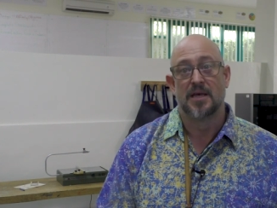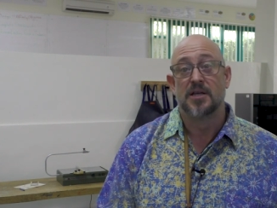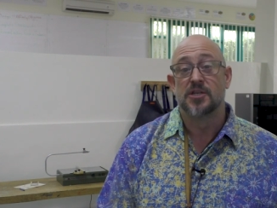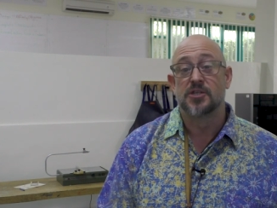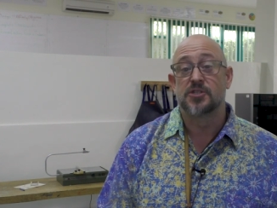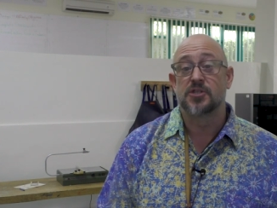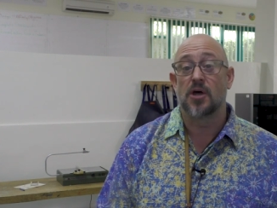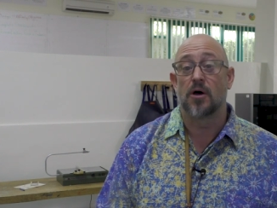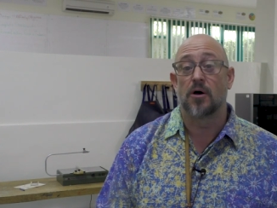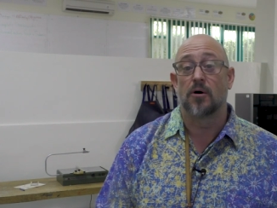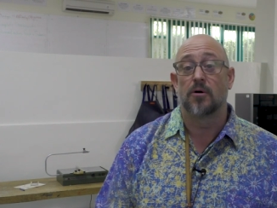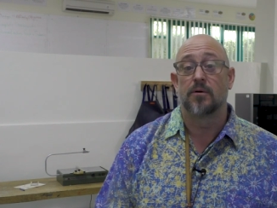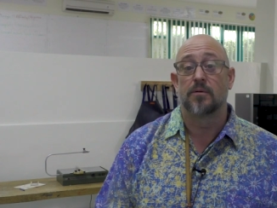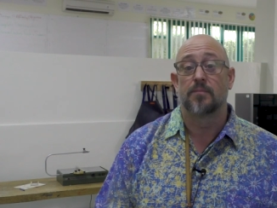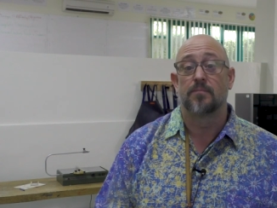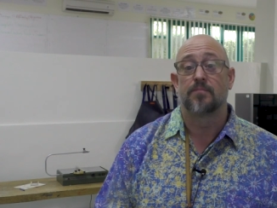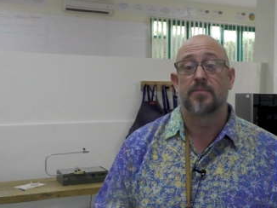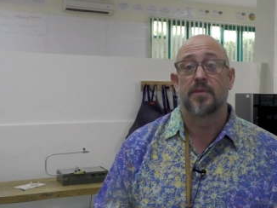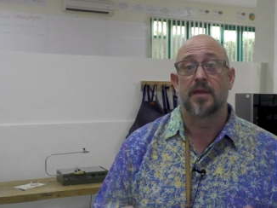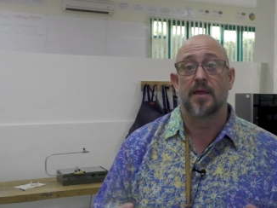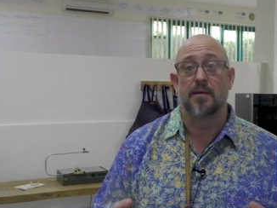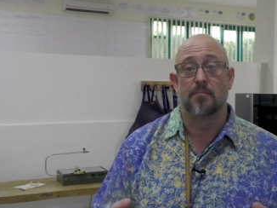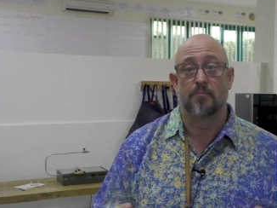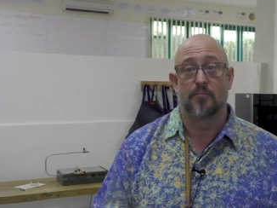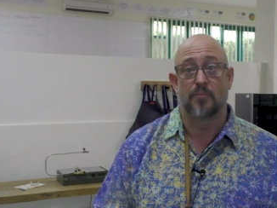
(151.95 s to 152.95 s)
So
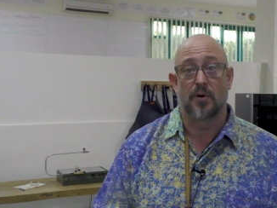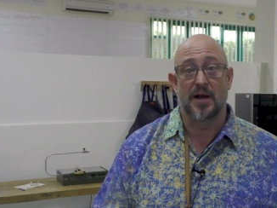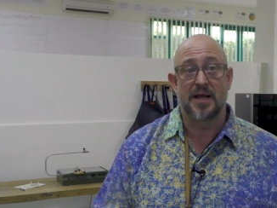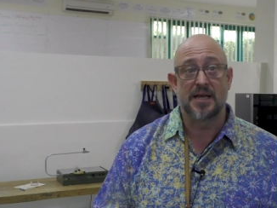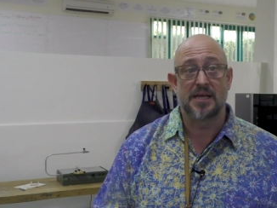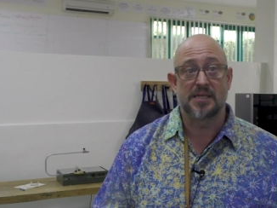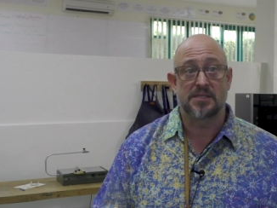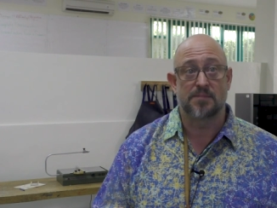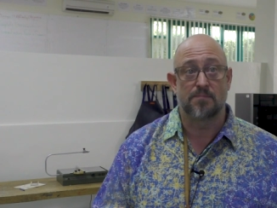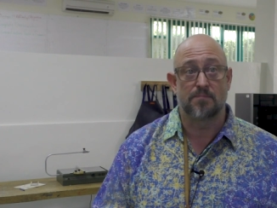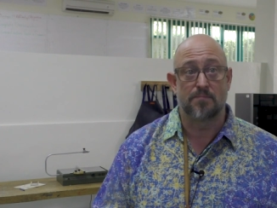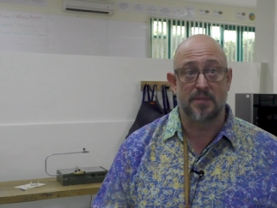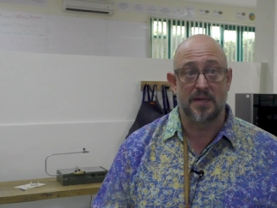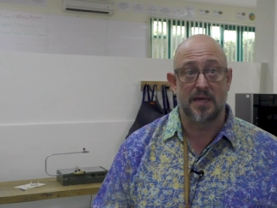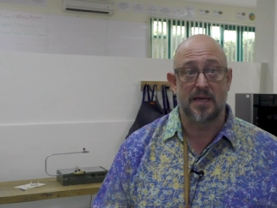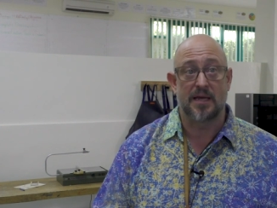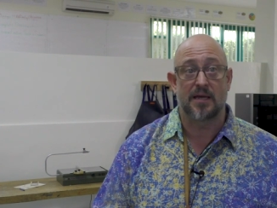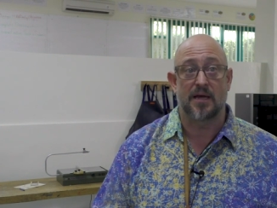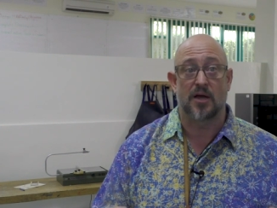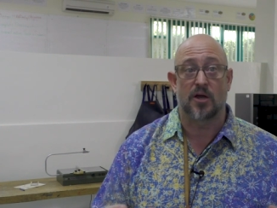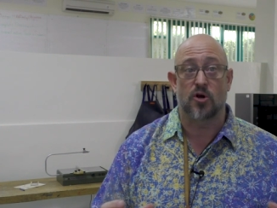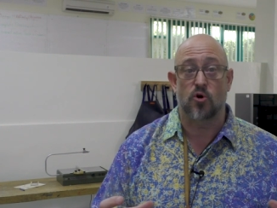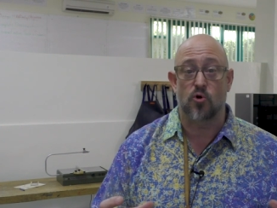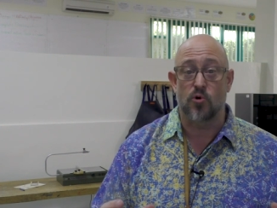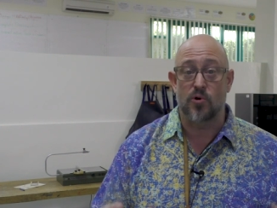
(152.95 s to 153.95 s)
embrace
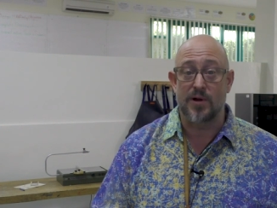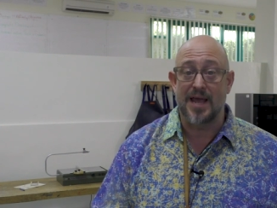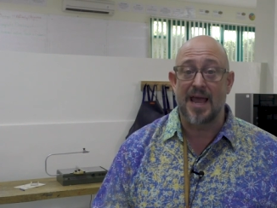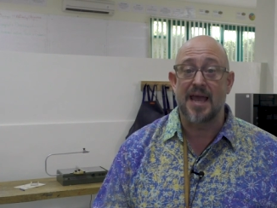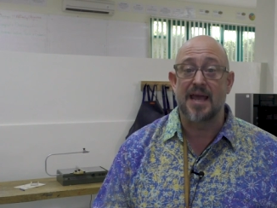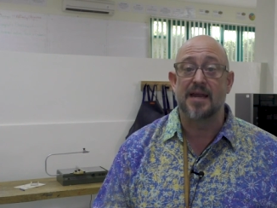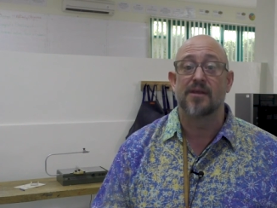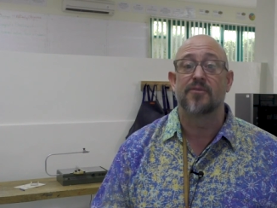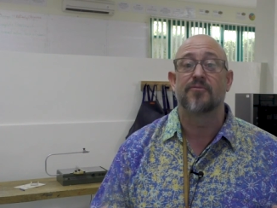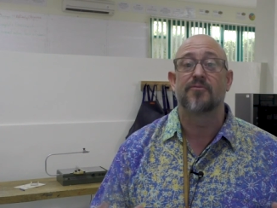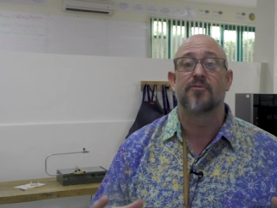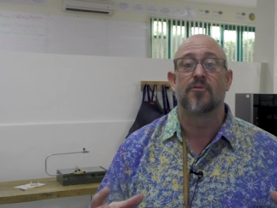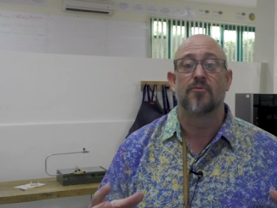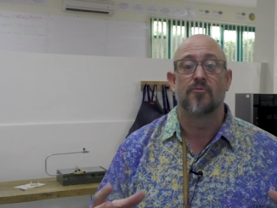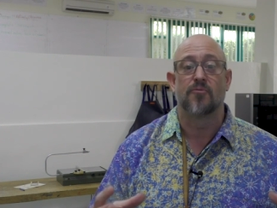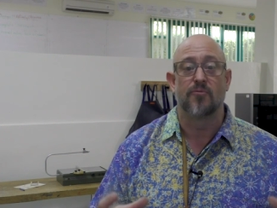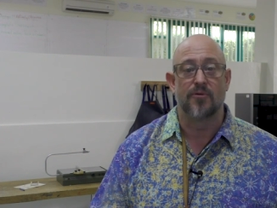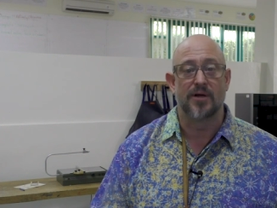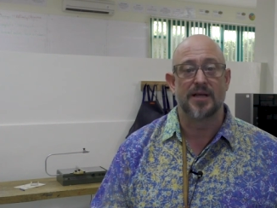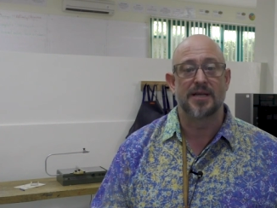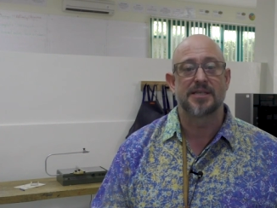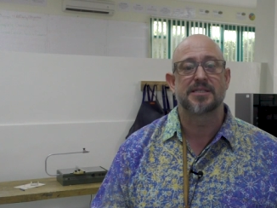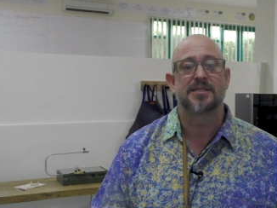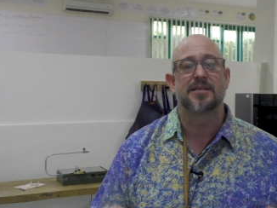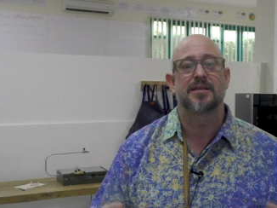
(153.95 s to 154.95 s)
being a creative
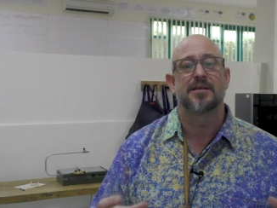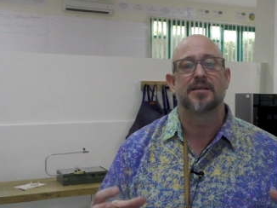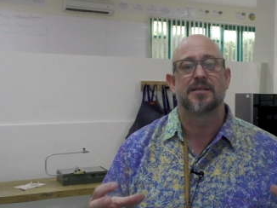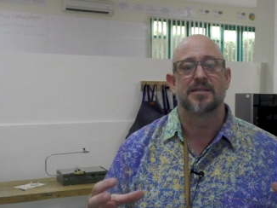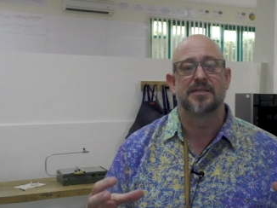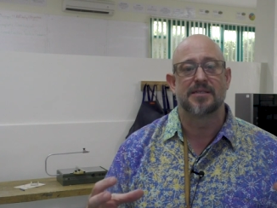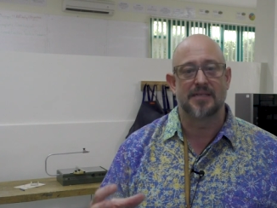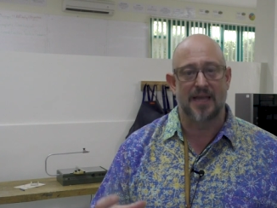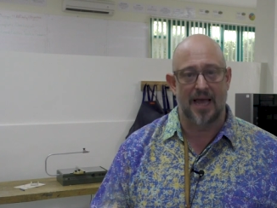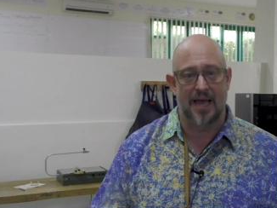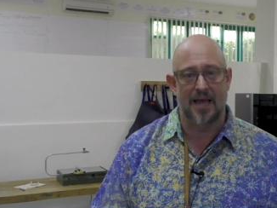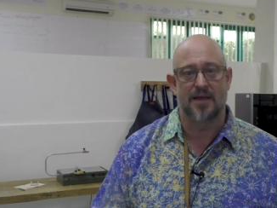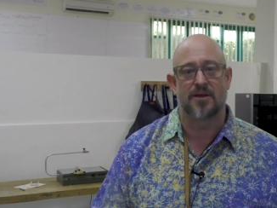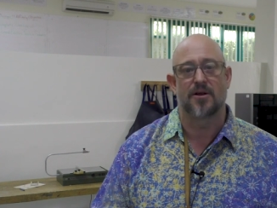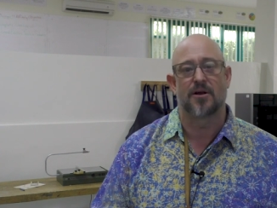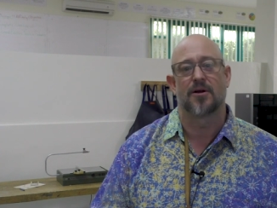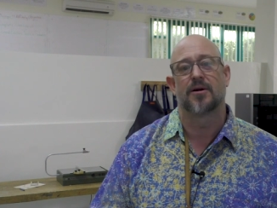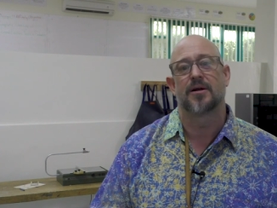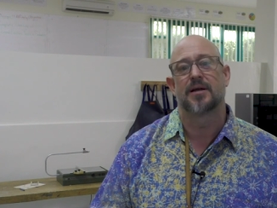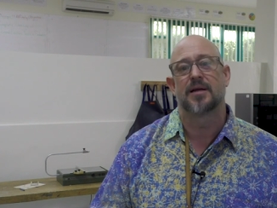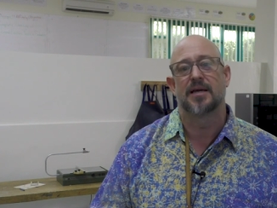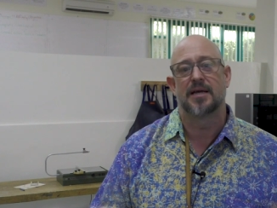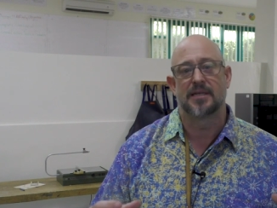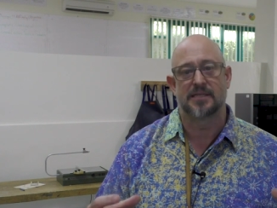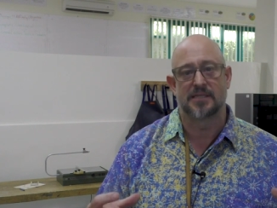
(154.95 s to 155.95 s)
risk taker.
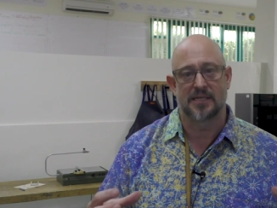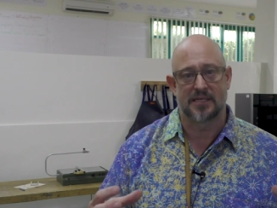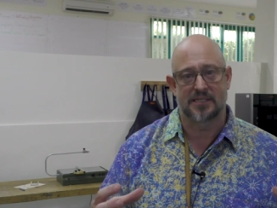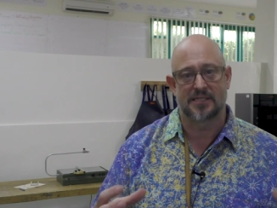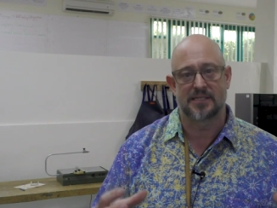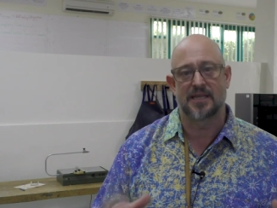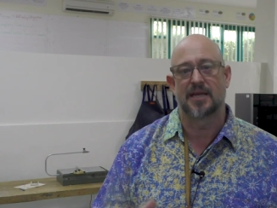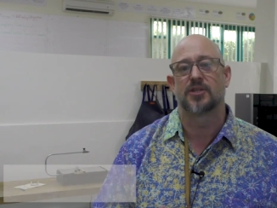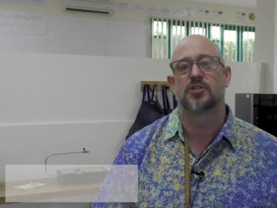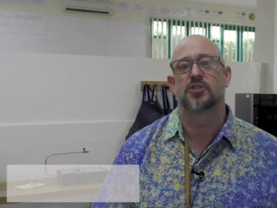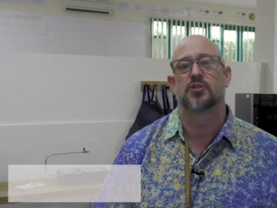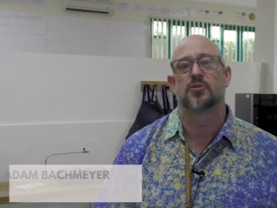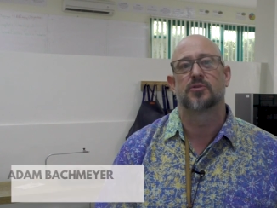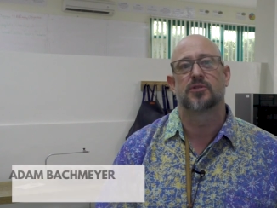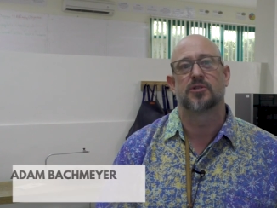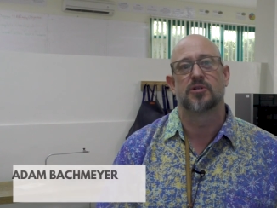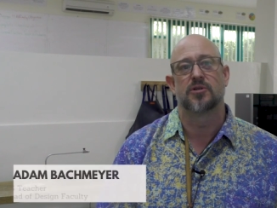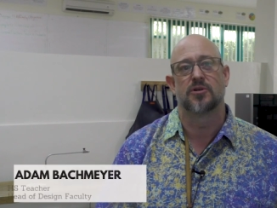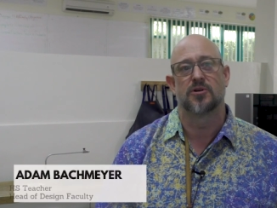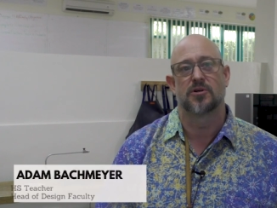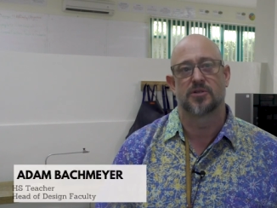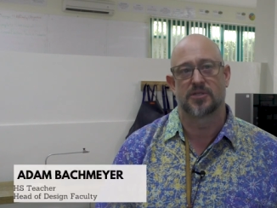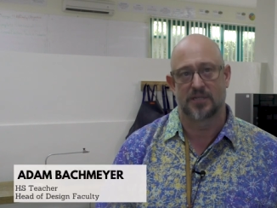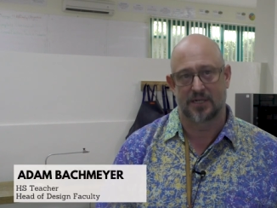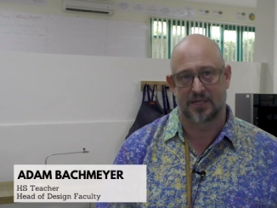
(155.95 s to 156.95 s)
It's essential to
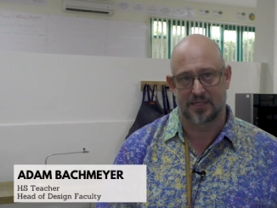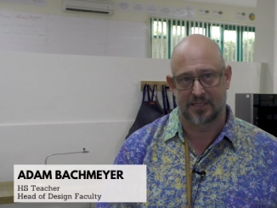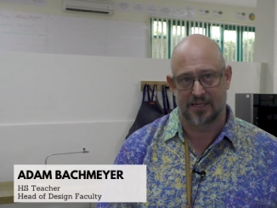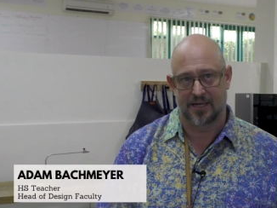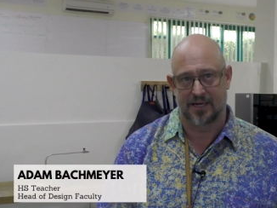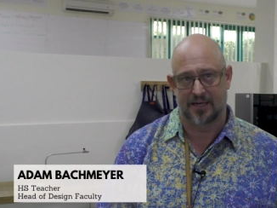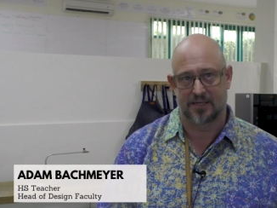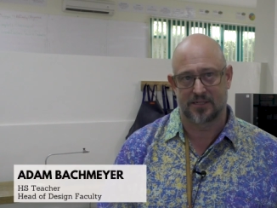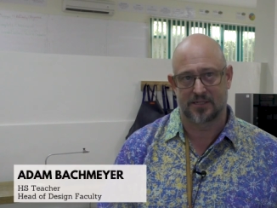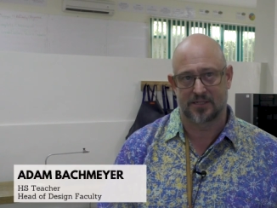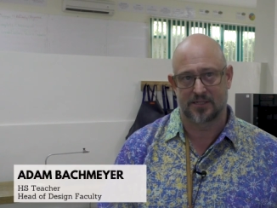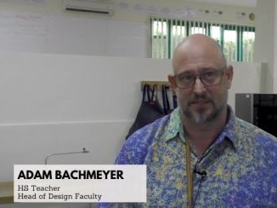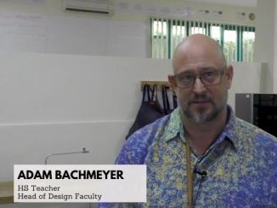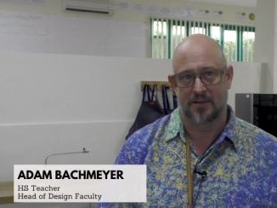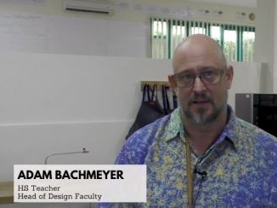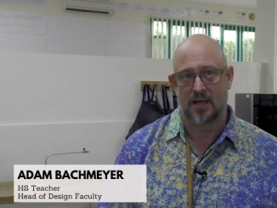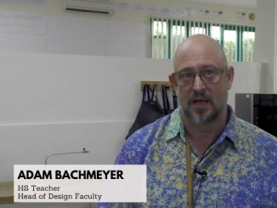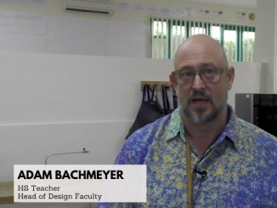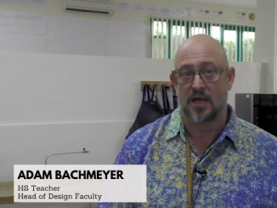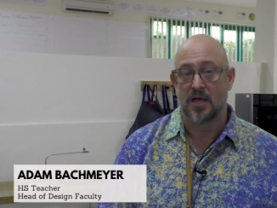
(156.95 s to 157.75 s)
your success.